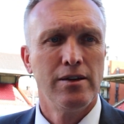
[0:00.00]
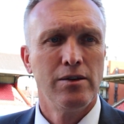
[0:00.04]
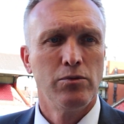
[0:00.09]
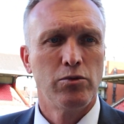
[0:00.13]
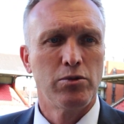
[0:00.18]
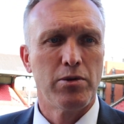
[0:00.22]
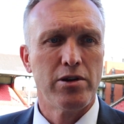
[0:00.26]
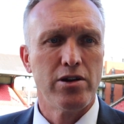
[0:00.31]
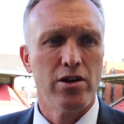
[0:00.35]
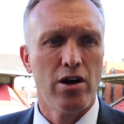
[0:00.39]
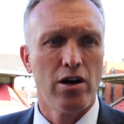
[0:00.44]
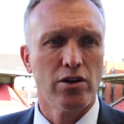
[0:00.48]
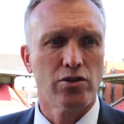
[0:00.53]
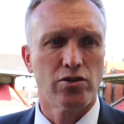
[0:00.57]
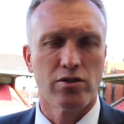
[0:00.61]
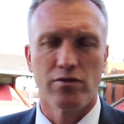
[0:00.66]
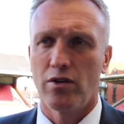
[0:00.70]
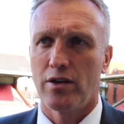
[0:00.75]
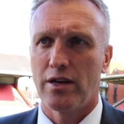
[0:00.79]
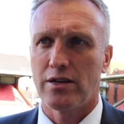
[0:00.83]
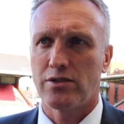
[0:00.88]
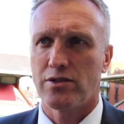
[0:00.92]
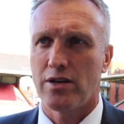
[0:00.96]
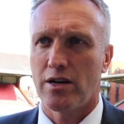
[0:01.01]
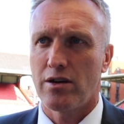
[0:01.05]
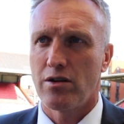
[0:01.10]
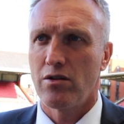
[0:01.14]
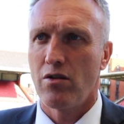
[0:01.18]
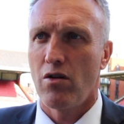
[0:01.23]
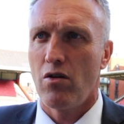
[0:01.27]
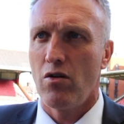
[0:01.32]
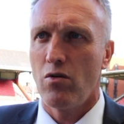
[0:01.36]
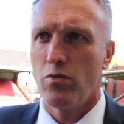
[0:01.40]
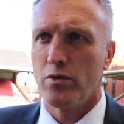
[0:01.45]
Would have been nice if we got that
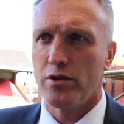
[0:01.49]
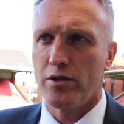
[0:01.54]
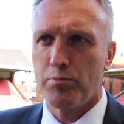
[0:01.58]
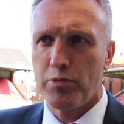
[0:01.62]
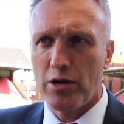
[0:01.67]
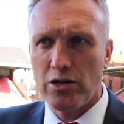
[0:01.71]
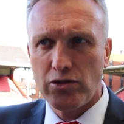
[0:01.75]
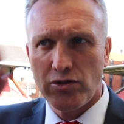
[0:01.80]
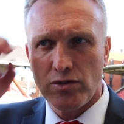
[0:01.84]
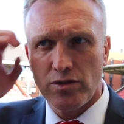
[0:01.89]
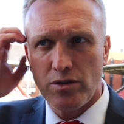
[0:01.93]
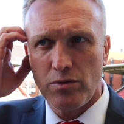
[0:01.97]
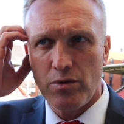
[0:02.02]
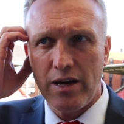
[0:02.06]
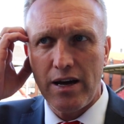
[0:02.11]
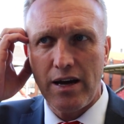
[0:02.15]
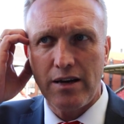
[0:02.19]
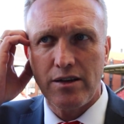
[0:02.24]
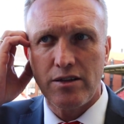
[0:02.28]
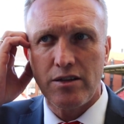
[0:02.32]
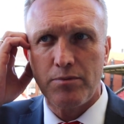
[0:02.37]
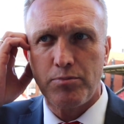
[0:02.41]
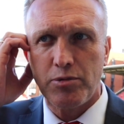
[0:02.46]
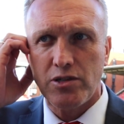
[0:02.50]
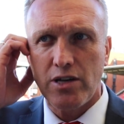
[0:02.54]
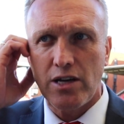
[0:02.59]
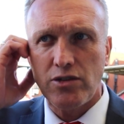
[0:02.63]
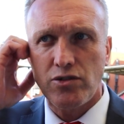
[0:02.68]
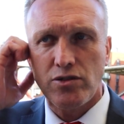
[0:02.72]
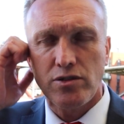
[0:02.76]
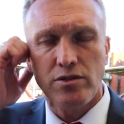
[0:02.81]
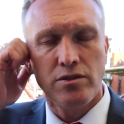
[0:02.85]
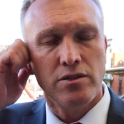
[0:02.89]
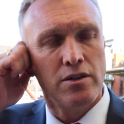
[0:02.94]
second goal with the pressure that we had and the
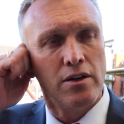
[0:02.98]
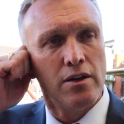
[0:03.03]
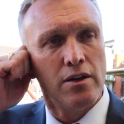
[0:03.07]
possession.